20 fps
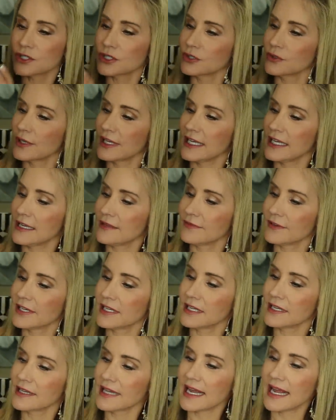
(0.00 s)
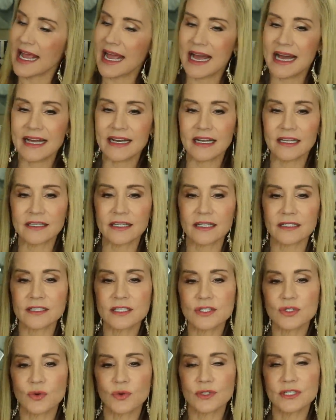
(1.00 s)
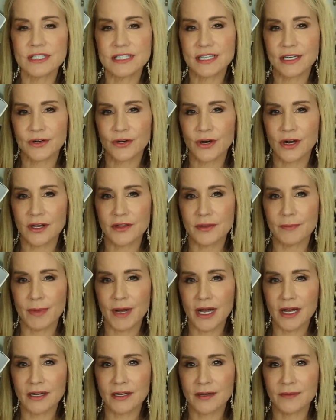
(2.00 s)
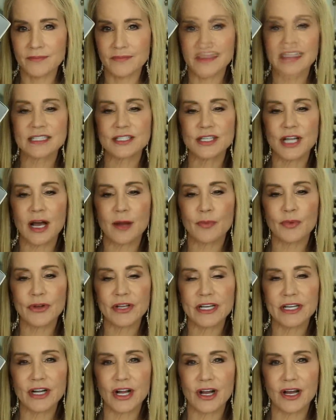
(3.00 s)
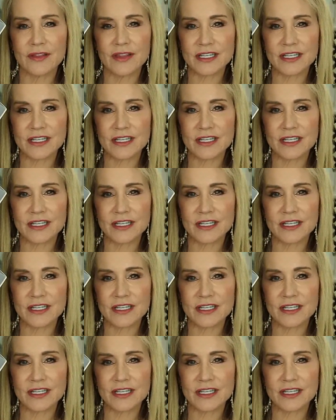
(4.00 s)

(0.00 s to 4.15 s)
to even they had a little store sticker on the bottom that's not printed on,